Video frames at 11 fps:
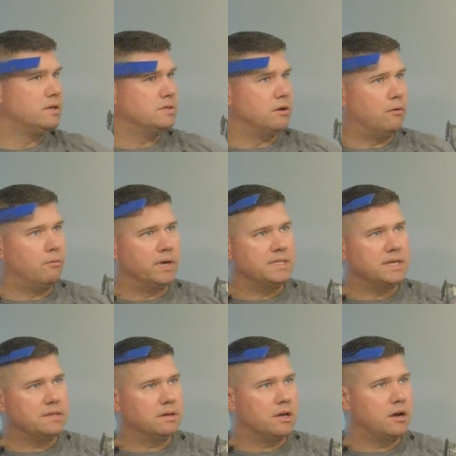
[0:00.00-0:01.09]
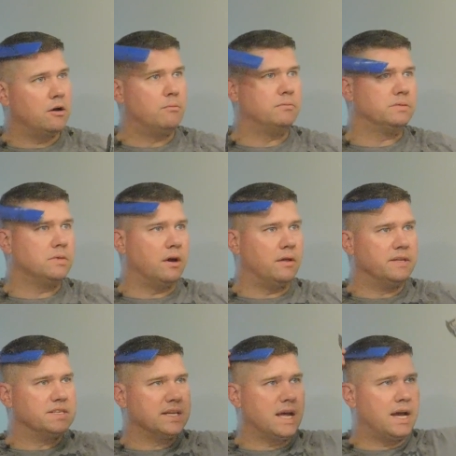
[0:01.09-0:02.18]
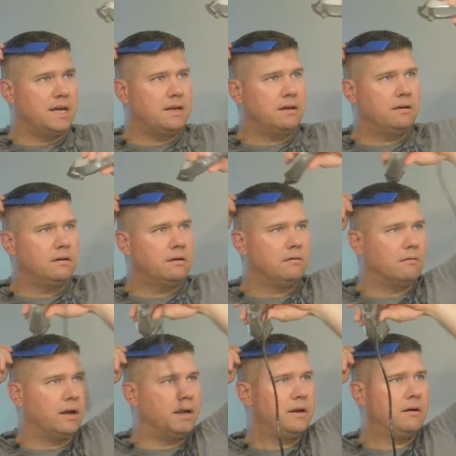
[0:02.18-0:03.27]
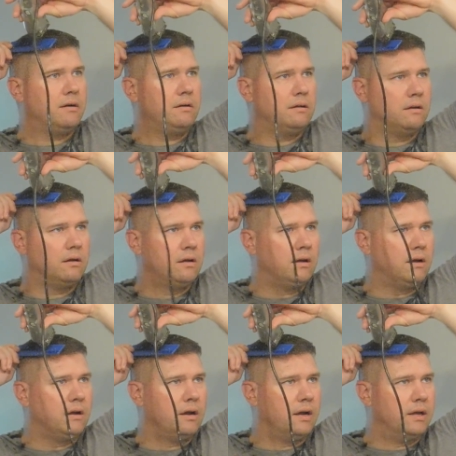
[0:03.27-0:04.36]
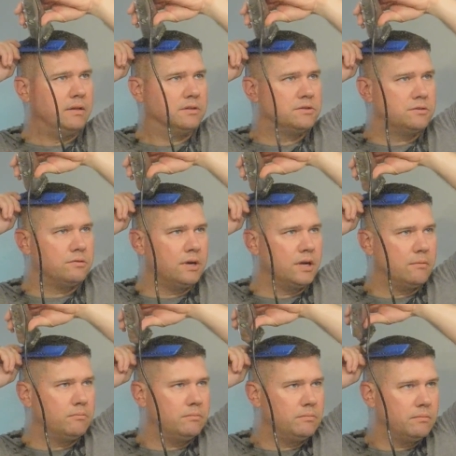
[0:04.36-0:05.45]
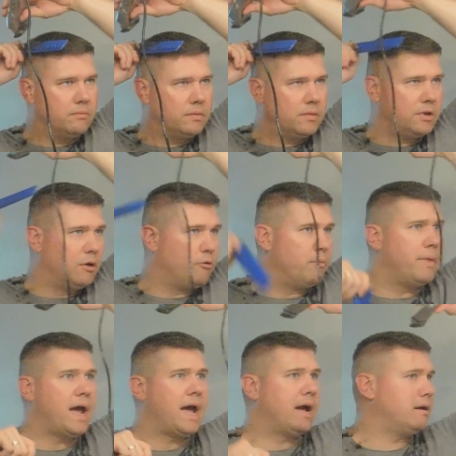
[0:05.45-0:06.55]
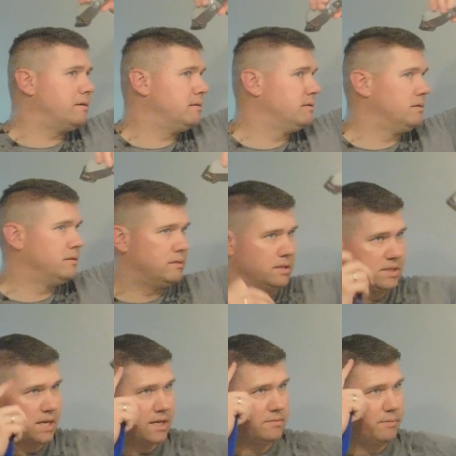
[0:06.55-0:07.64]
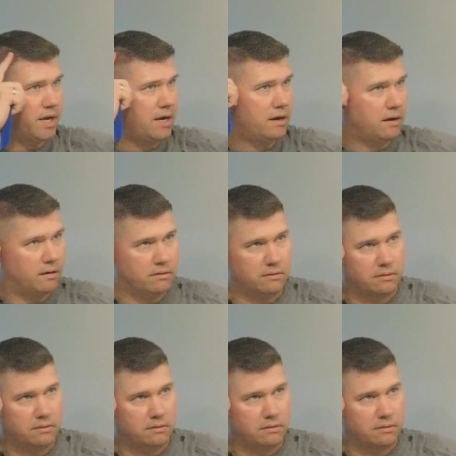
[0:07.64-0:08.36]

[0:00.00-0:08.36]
So I want to take the comb on the side right here and just trim going back the sides of my hair.